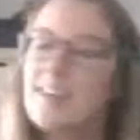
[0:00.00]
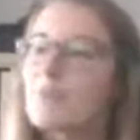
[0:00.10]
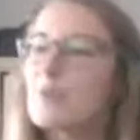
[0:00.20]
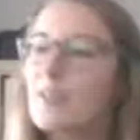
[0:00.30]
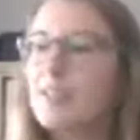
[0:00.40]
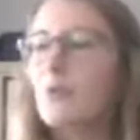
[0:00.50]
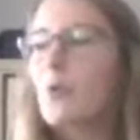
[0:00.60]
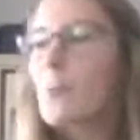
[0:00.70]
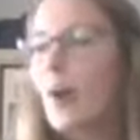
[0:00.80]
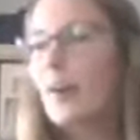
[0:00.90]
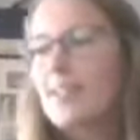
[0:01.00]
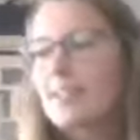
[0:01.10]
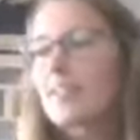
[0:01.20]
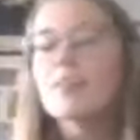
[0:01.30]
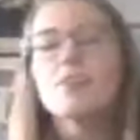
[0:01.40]
And really cool part
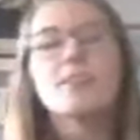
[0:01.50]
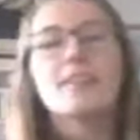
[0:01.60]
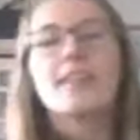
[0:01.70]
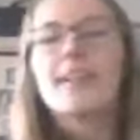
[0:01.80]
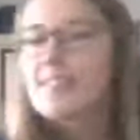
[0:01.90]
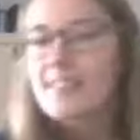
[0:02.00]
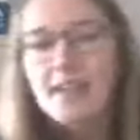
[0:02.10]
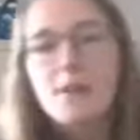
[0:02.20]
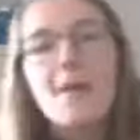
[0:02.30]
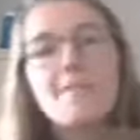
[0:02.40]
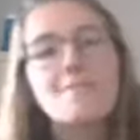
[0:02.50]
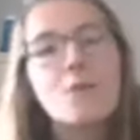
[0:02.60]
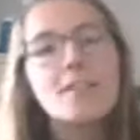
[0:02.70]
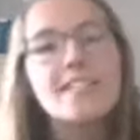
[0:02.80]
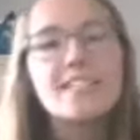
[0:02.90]
is that there's, like I said, about
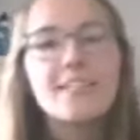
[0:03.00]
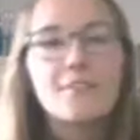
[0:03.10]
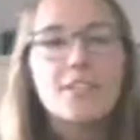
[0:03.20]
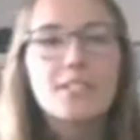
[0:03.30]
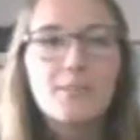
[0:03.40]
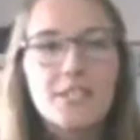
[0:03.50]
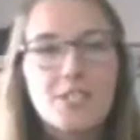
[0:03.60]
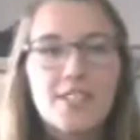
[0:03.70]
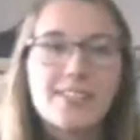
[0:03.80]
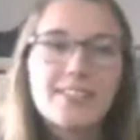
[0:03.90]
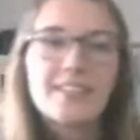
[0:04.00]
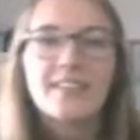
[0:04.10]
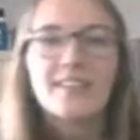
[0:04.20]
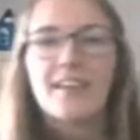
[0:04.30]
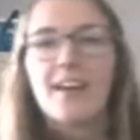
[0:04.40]
14 different species
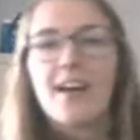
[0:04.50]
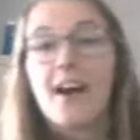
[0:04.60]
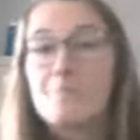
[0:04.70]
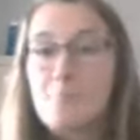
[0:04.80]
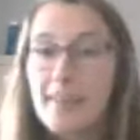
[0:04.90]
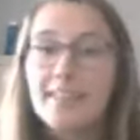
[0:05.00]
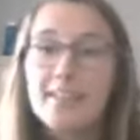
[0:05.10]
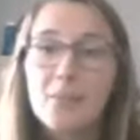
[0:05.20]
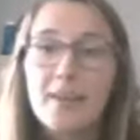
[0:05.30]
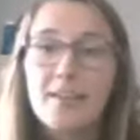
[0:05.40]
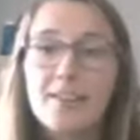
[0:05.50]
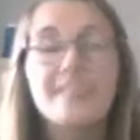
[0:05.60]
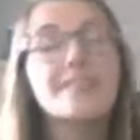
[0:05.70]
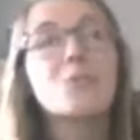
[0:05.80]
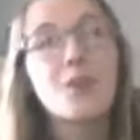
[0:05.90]
of baleen whales
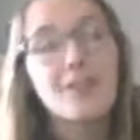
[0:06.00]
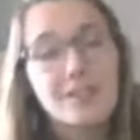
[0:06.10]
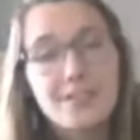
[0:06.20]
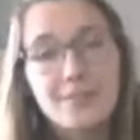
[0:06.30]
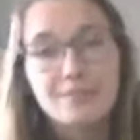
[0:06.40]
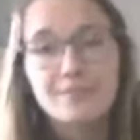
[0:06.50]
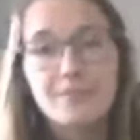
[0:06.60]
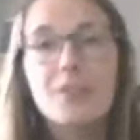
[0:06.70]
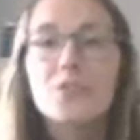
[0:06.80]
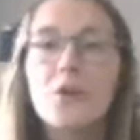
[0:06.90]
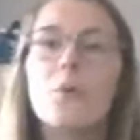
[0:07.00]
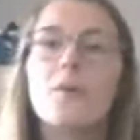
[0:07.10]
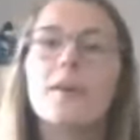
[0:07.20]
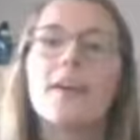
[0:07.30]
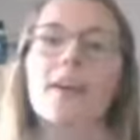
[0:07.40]
in the world. And
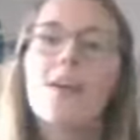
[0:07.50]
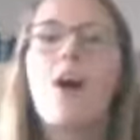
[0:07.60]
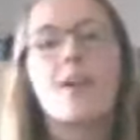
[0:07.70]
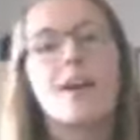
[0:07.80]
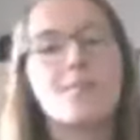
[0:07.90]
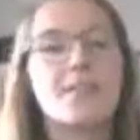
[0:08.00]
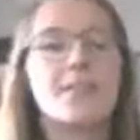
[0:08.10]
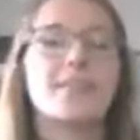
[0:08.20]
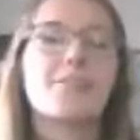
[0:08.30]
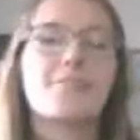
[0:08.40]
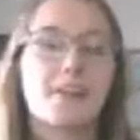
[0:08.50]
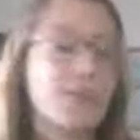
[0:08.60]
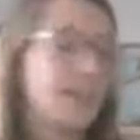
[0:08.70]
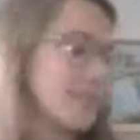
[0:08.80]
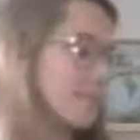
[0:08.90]
so it all comes a little
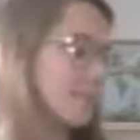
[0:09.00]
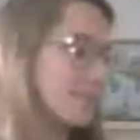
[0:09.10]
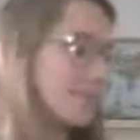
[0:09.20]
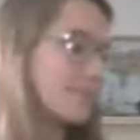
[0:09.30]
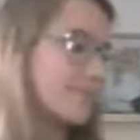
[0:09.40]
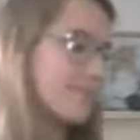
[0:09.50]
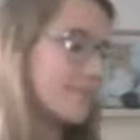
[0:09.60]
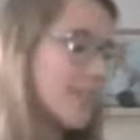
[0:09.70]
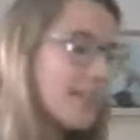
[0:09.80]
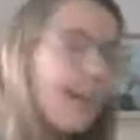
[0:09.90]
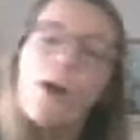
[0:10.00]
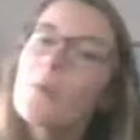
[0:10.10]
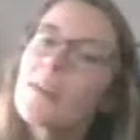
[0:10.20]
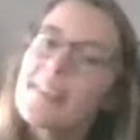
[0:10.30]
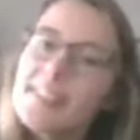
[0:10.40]
varied. Now,
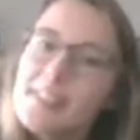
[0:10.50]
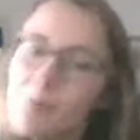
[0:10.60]
one of